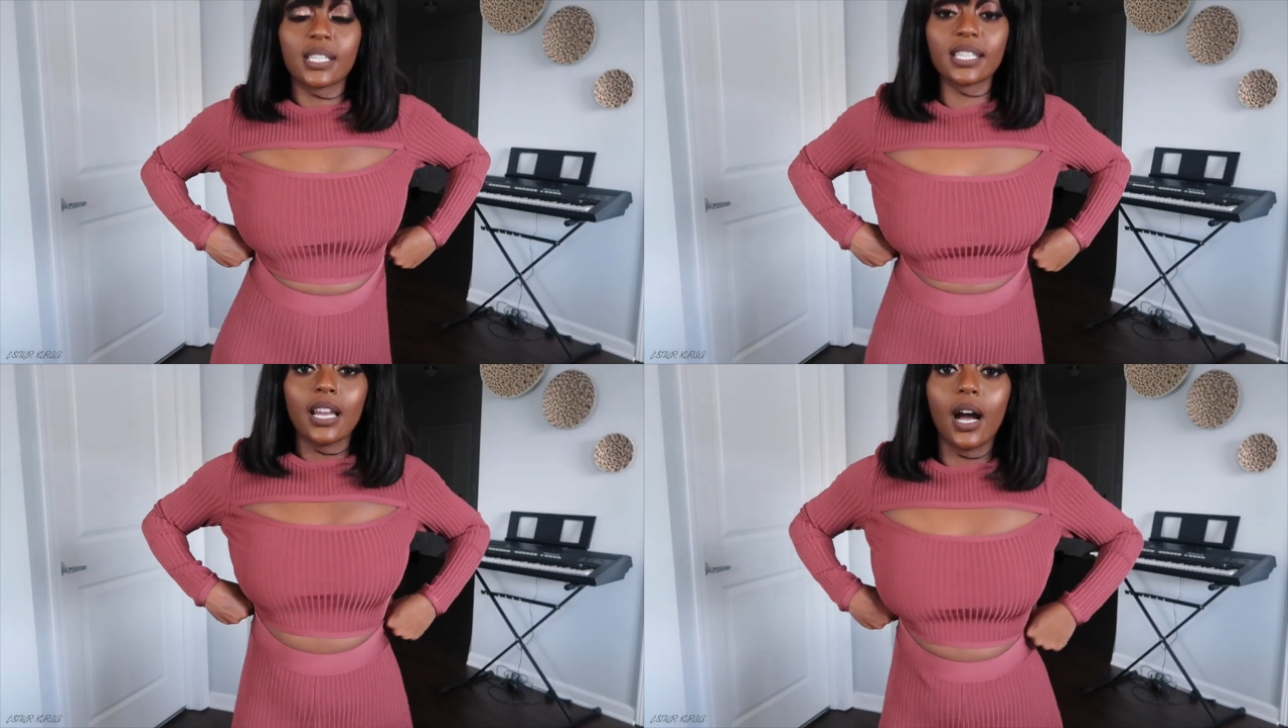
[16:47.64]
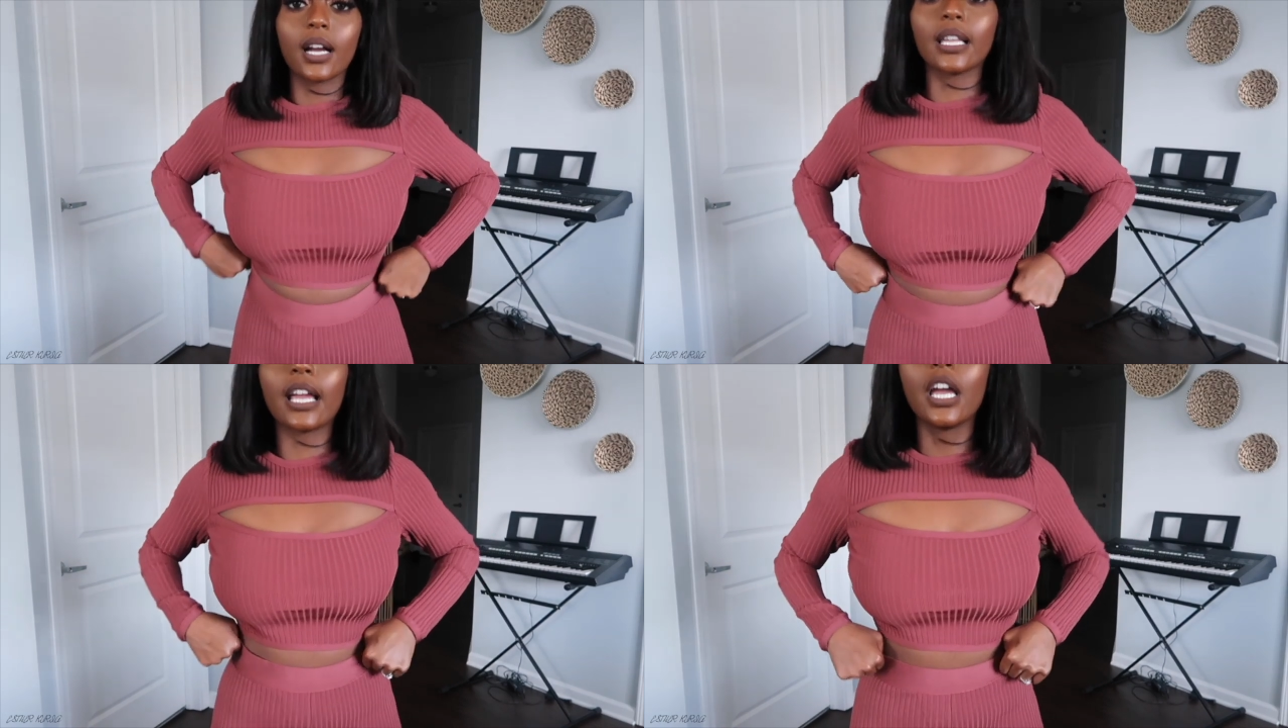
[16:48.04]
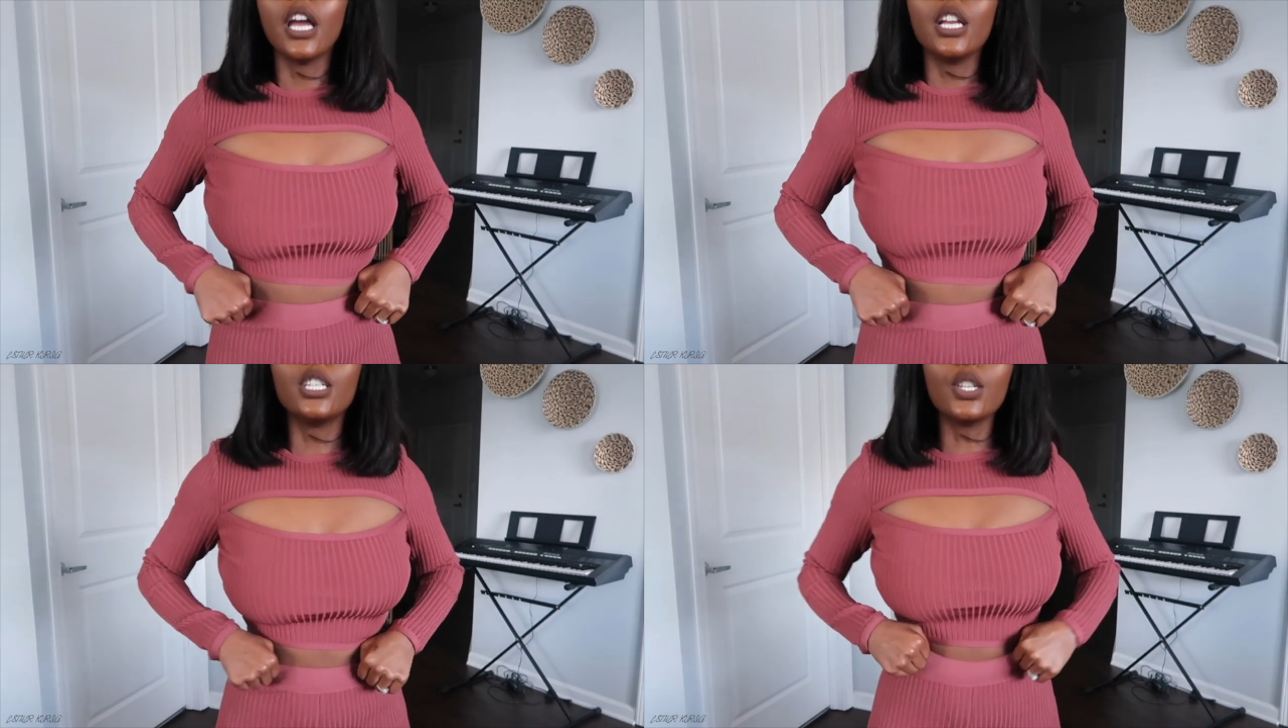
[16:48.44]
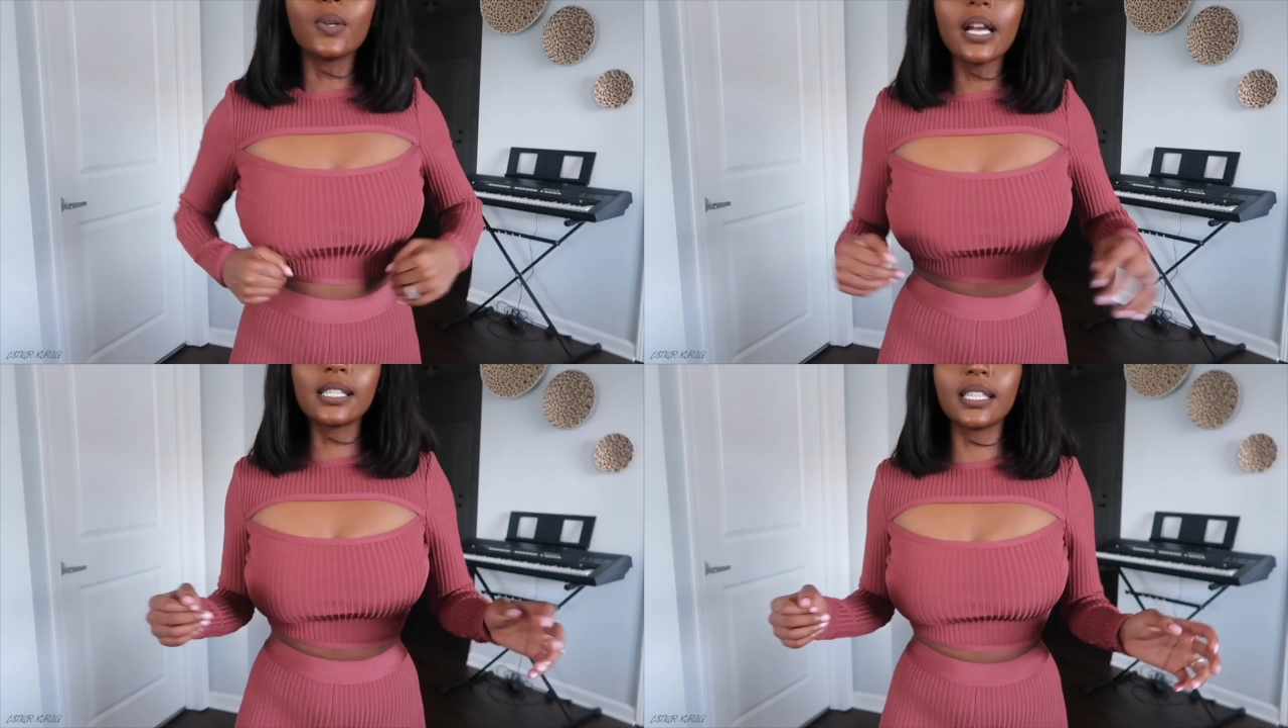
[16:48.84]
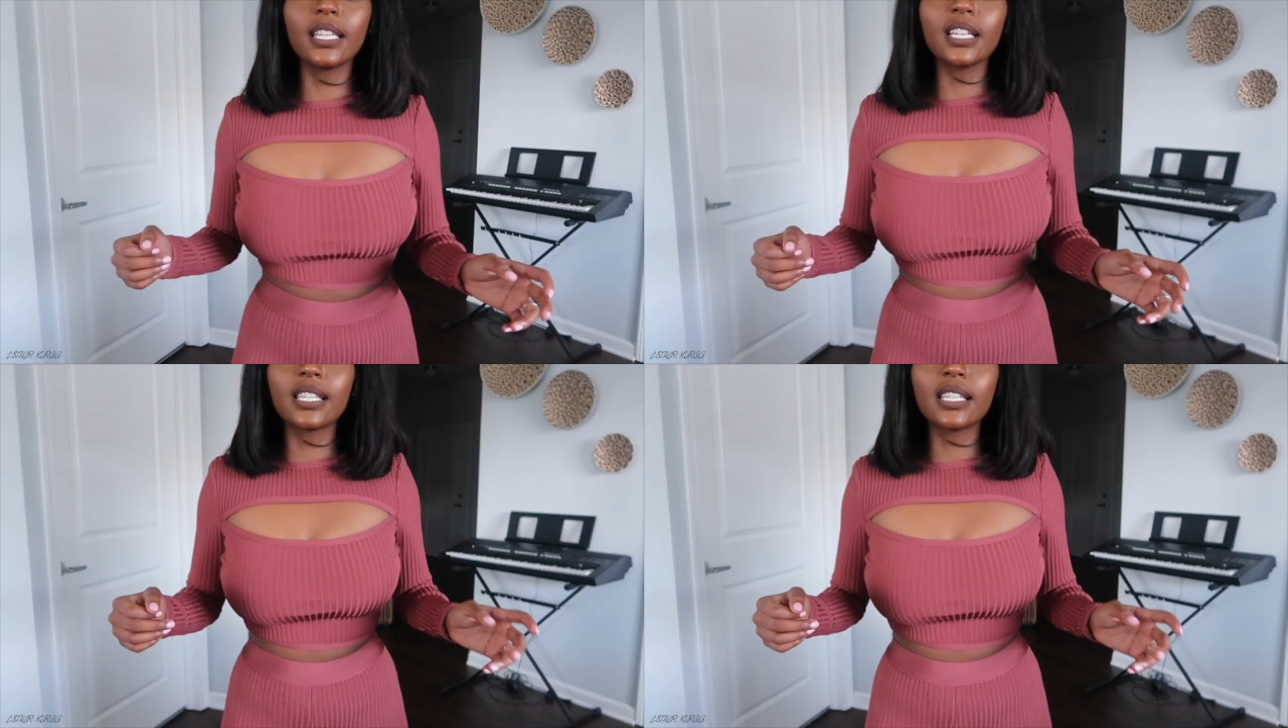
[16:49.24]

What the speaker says: snug. Like, do you guys see this?